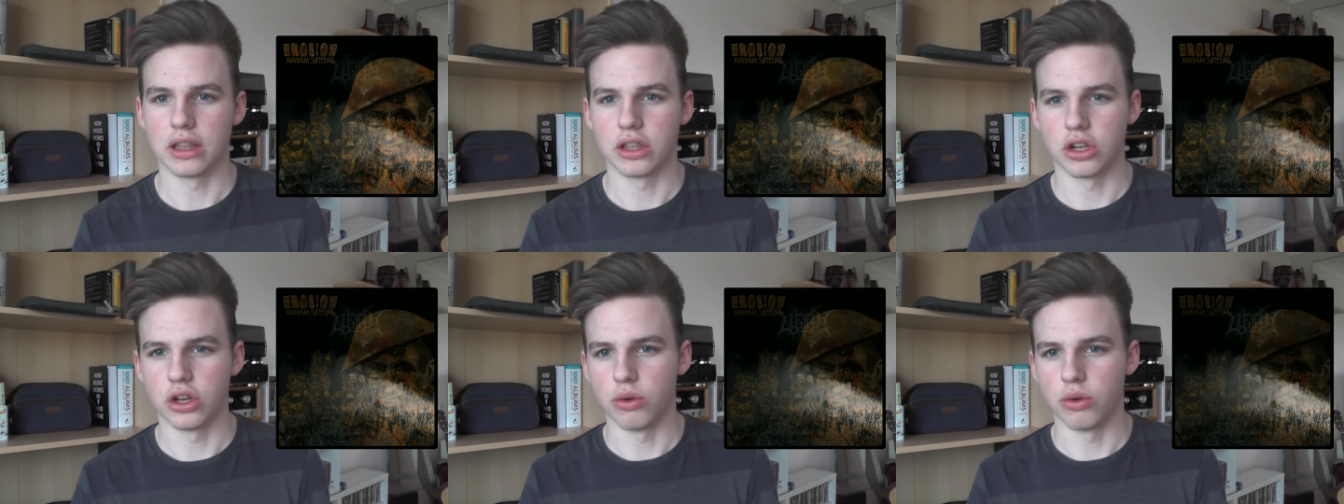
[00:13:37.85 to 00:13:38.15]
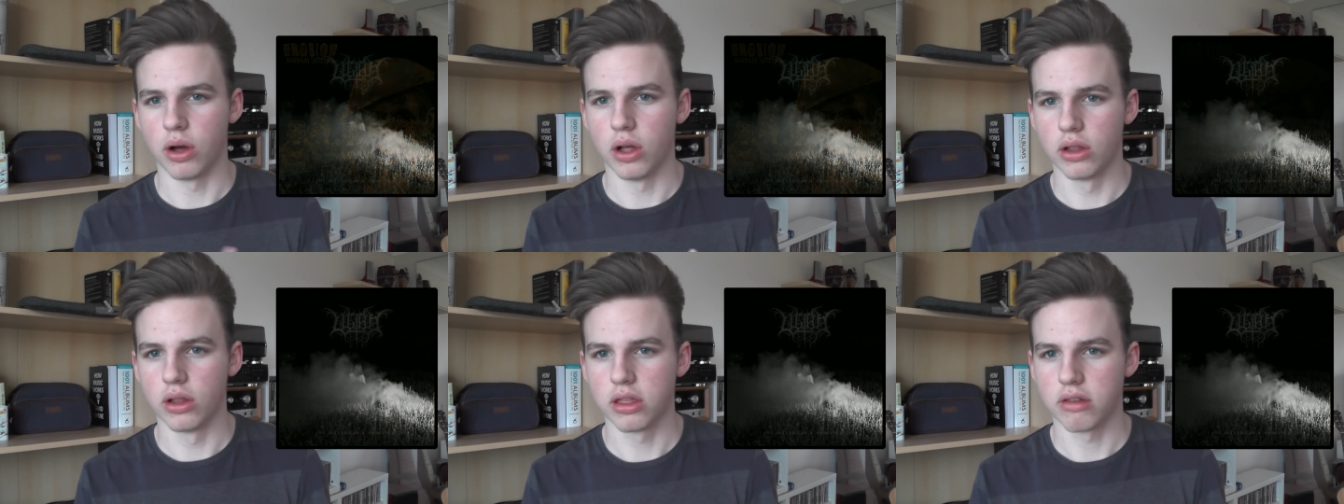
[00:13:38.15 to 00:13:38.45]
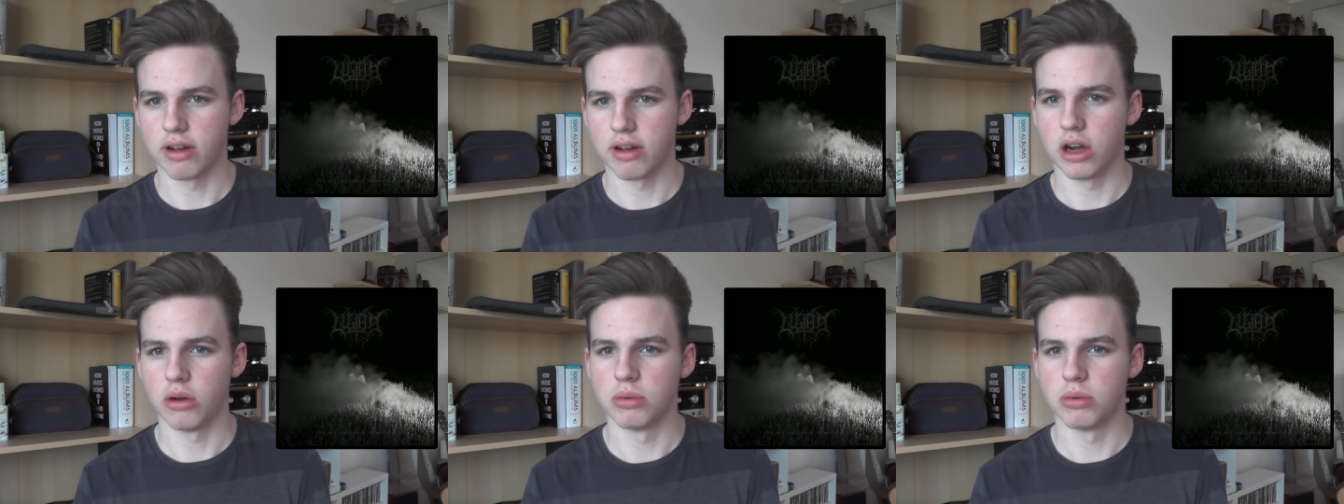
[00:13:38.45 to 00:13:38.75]
and the new
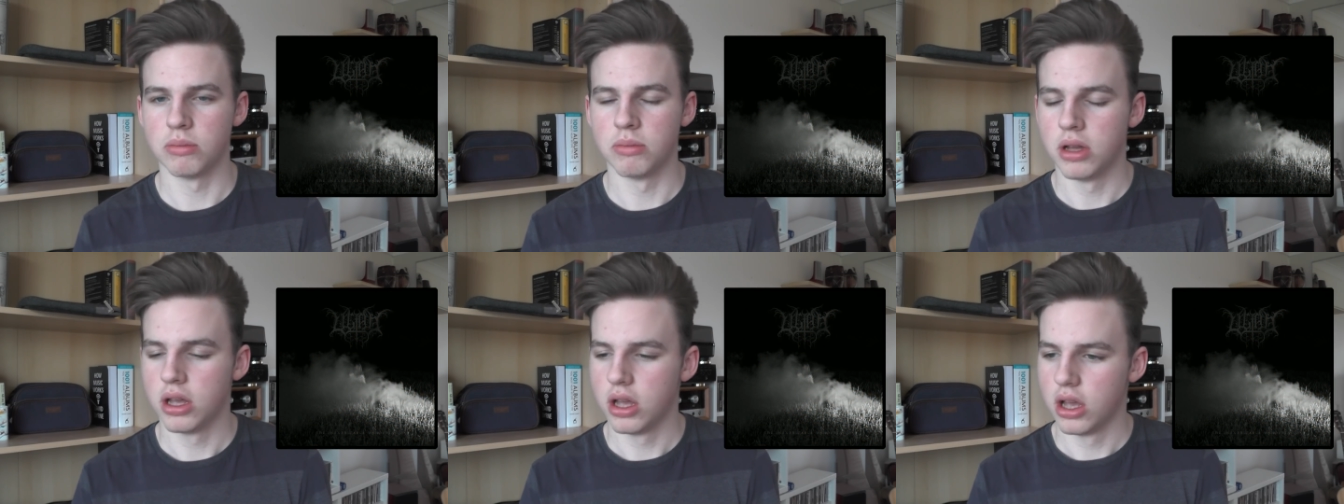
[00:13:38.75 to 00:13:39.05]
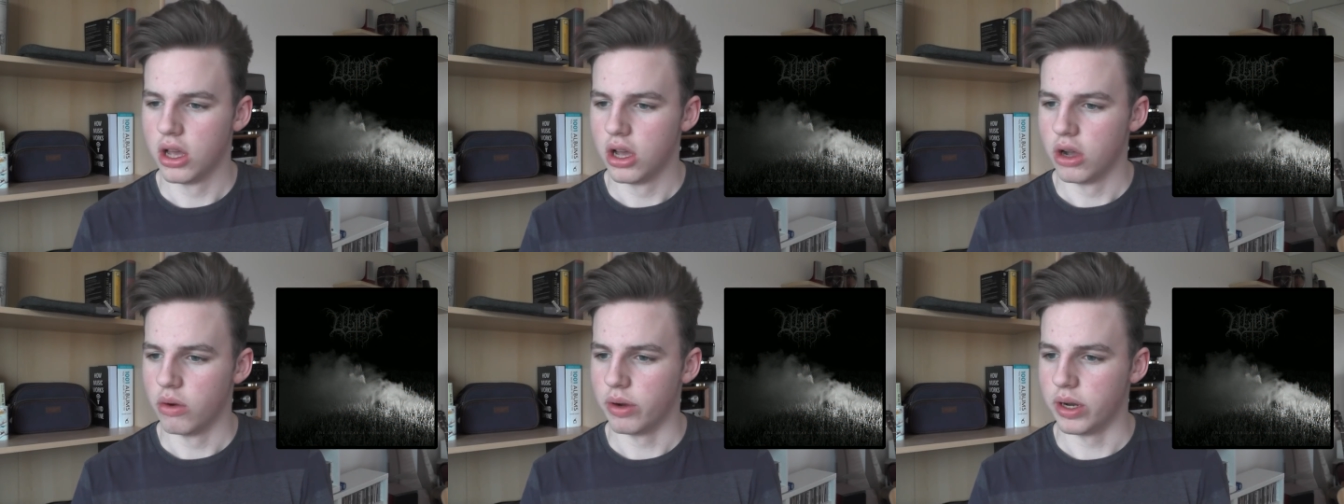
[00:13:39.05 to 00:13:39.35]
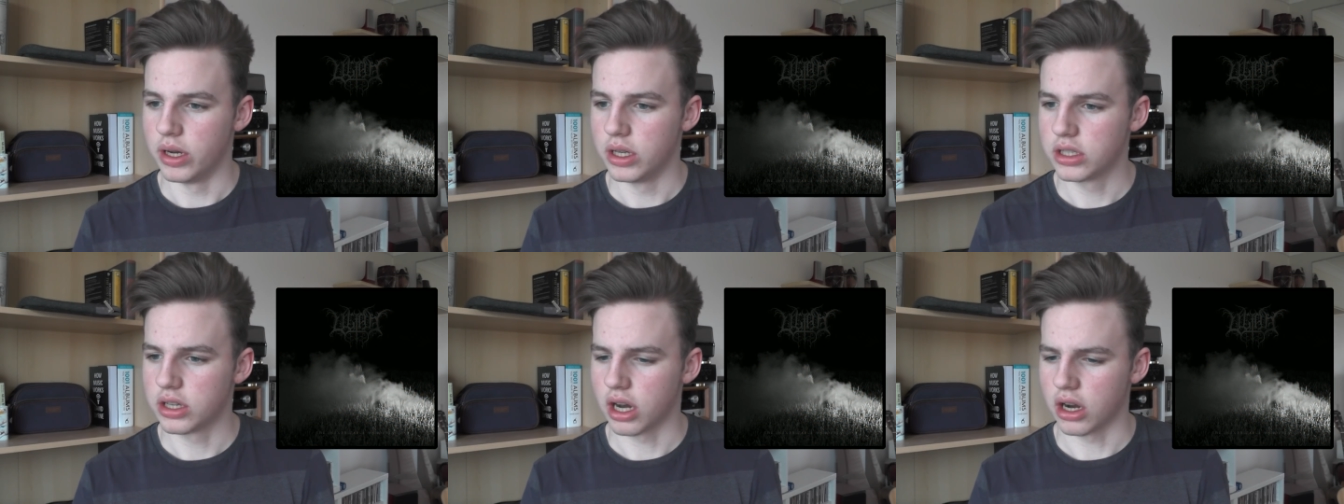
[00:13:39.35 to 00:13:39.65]
ULTHA album,
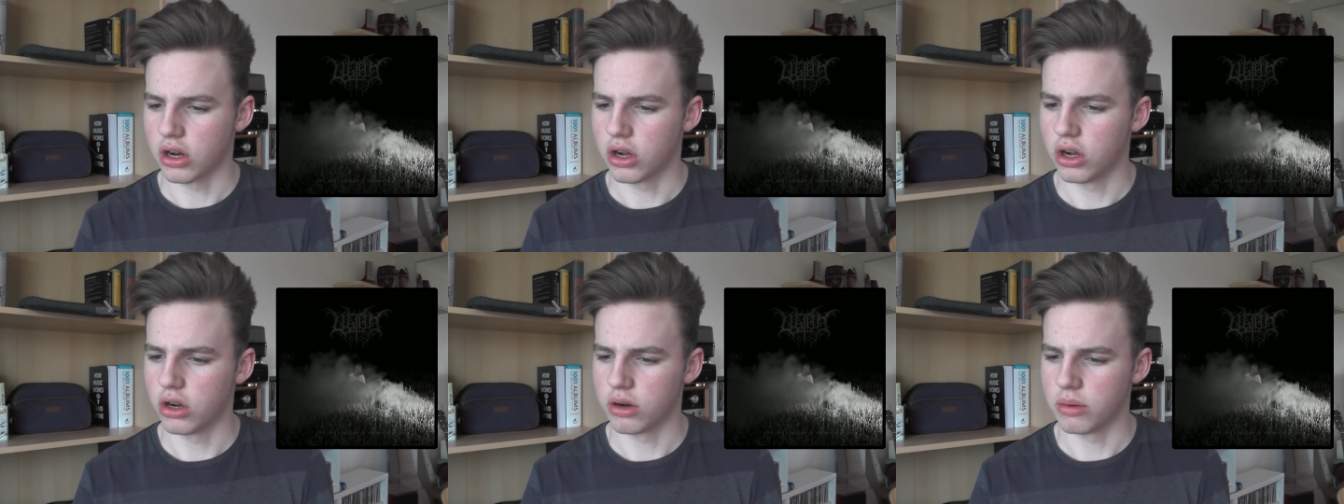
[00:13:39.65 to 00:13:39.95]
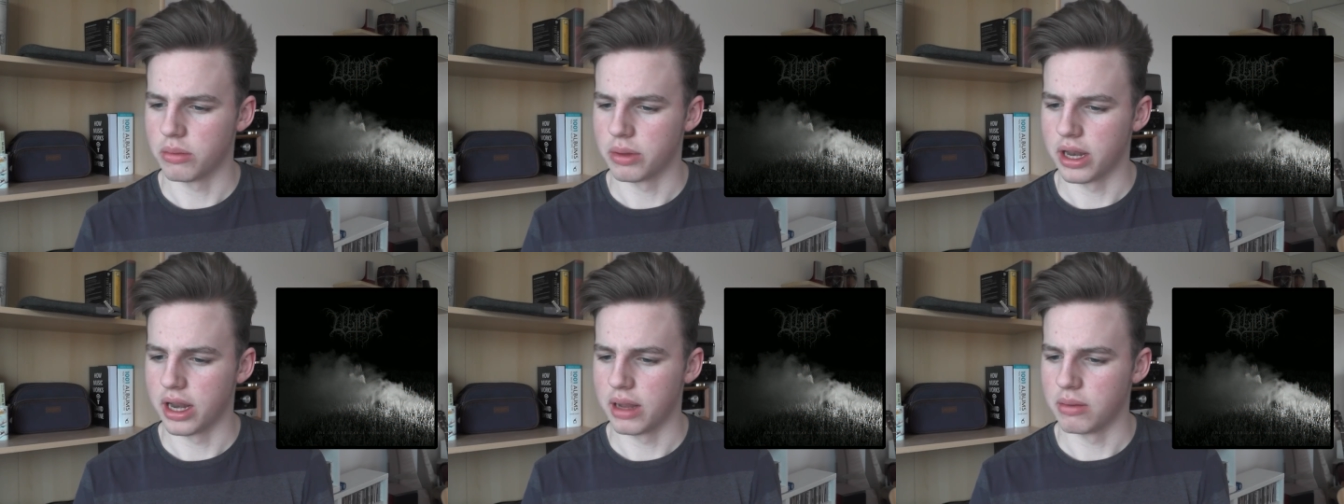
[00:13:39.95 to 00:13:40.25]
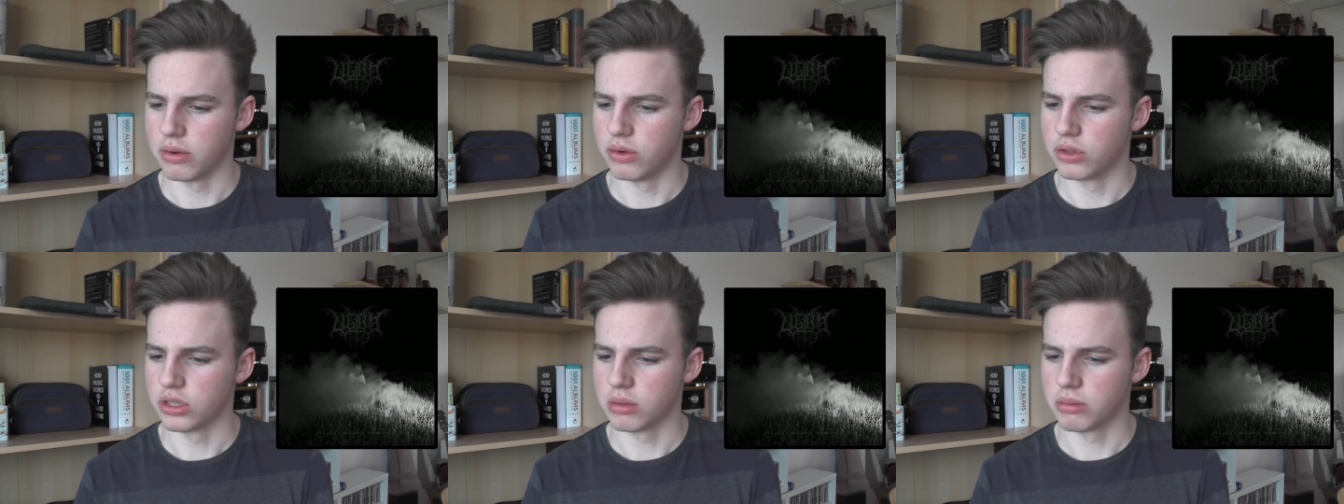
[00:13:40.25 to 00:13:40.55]
which I can't remember the
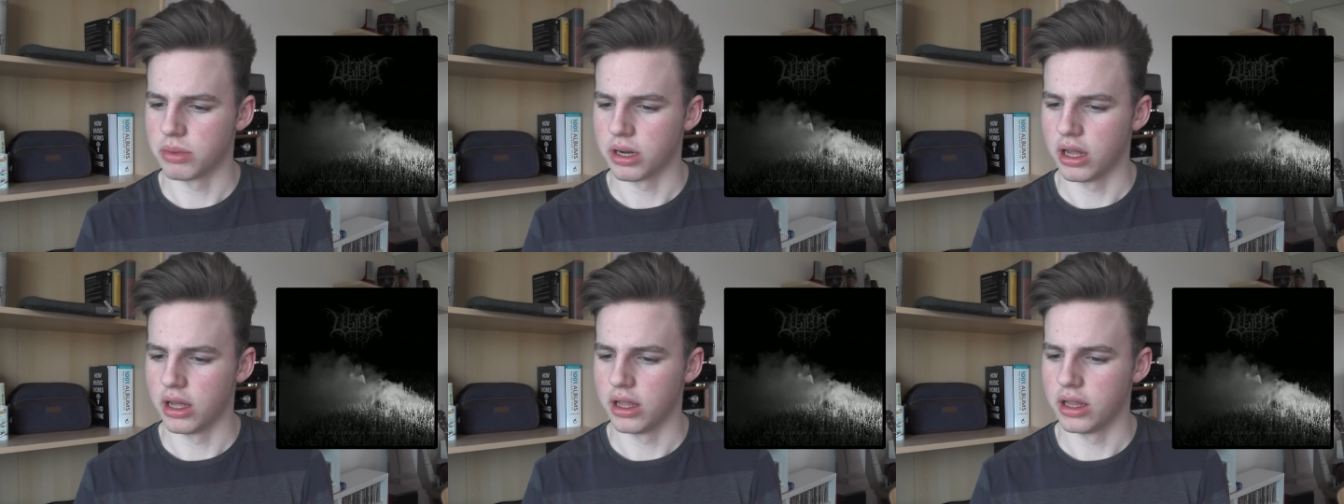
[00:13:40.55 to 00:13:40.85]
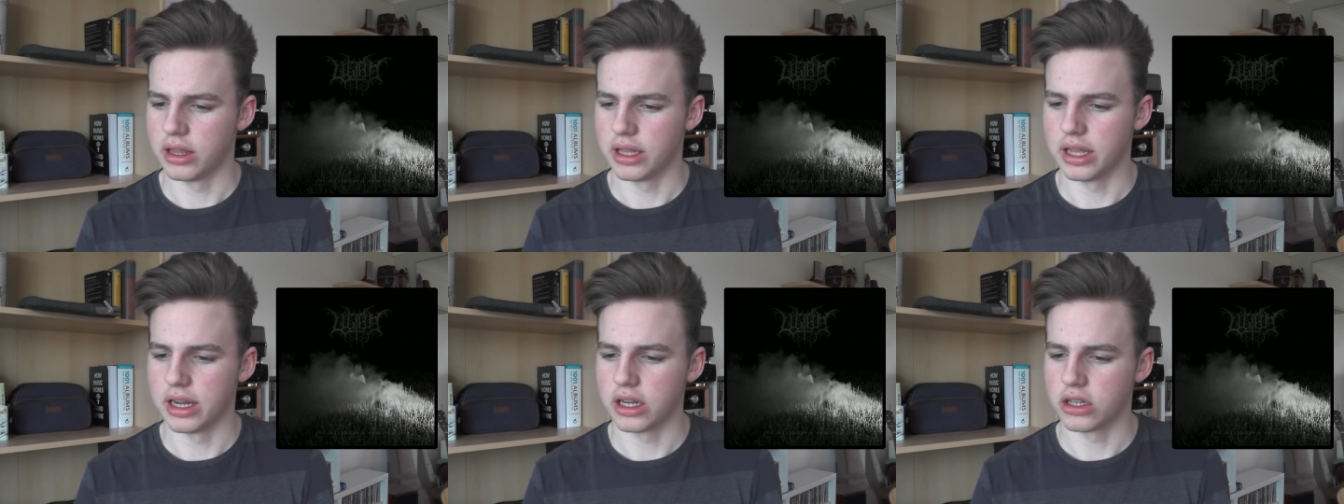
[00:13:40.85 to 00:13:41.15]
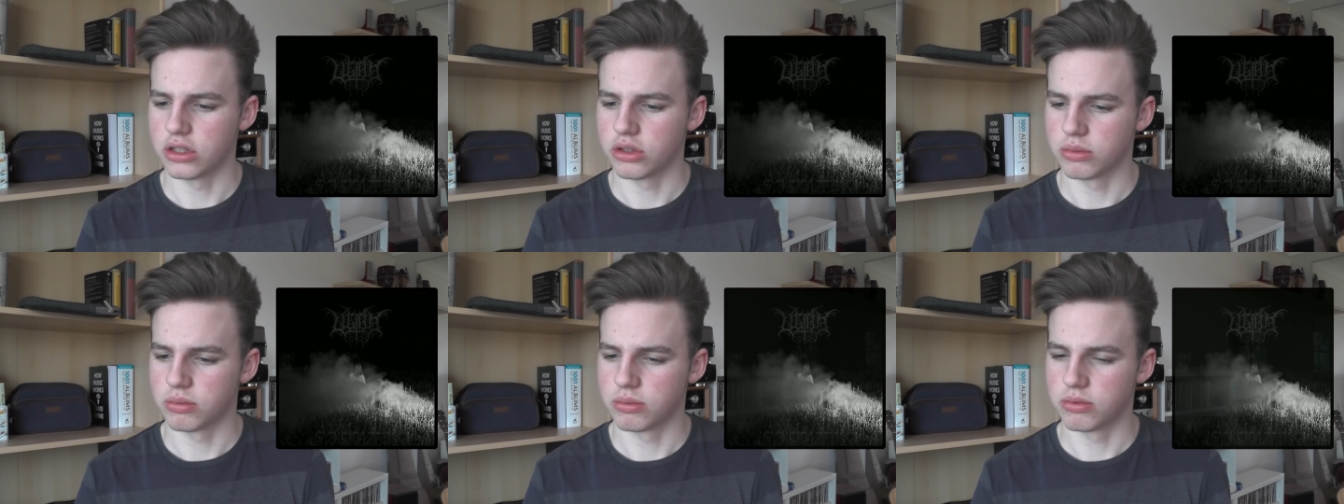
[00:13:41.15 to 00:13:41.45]
name. It was something like The
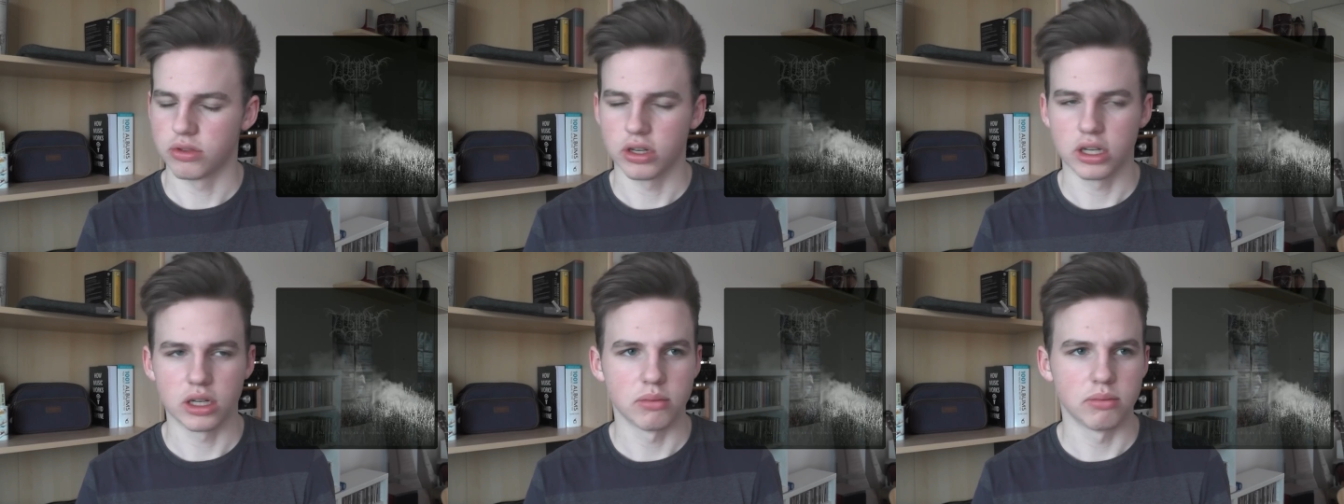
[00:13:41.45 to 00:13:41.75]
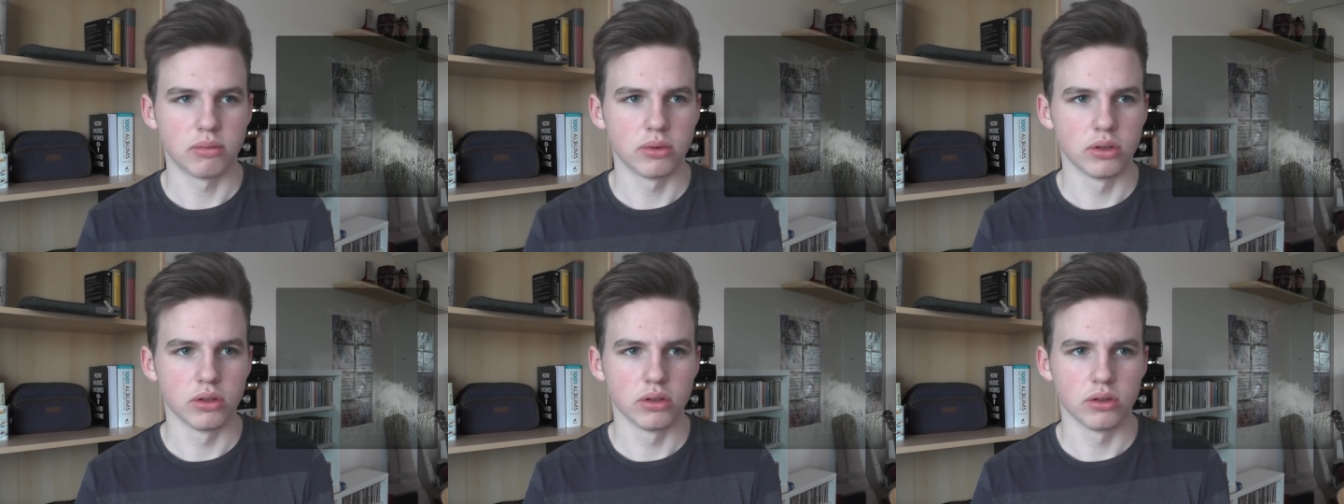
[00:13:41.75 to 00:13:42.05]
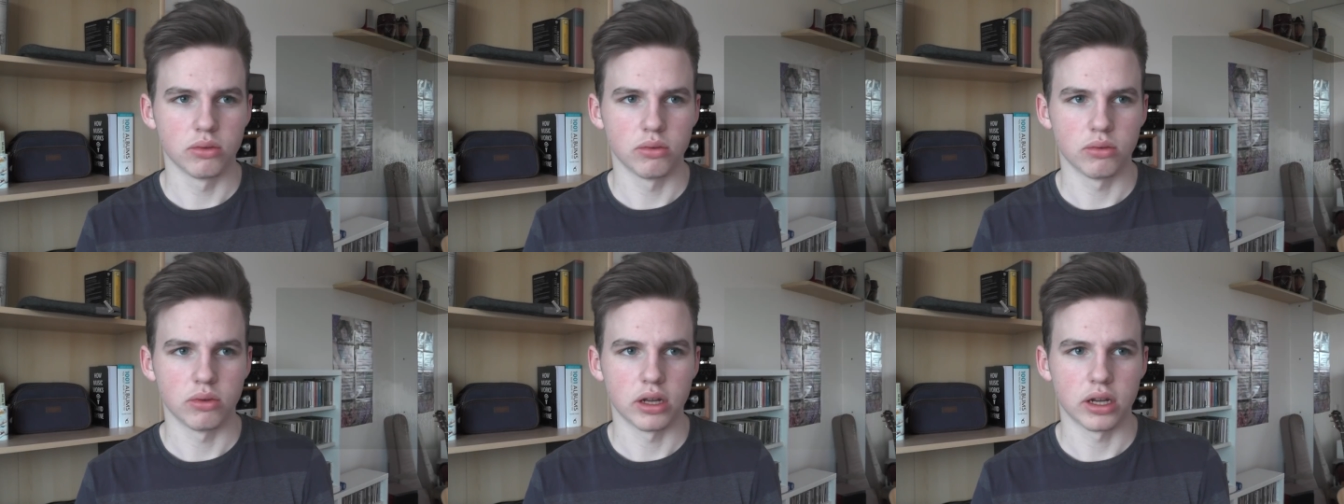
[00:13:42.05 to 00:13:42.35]

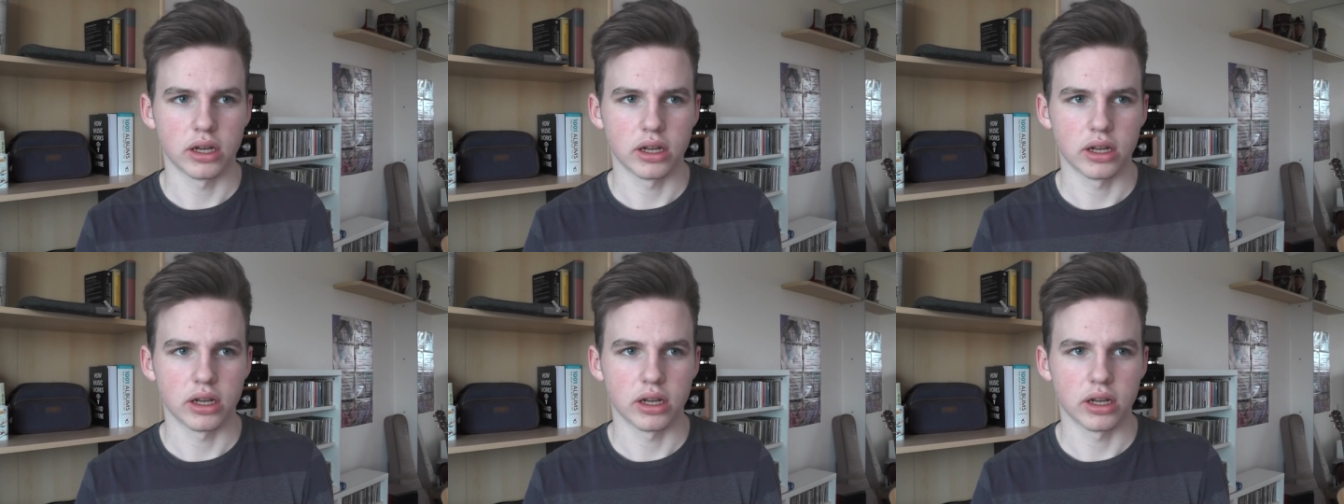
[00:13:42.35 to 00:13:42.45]
Inextricable